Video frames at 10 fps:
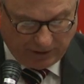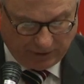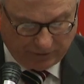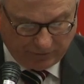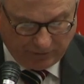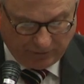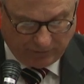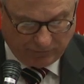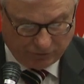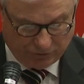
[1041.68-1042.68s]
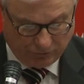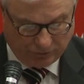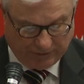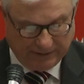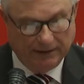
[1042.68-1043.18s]
occur
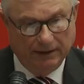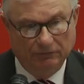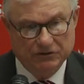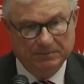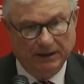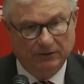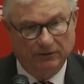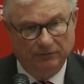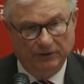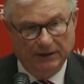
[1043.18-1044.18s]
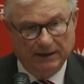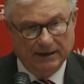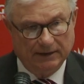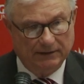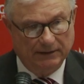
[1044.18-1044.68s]
shortly in respect of the
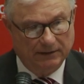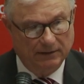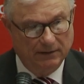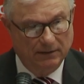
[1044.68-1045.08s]
Catholic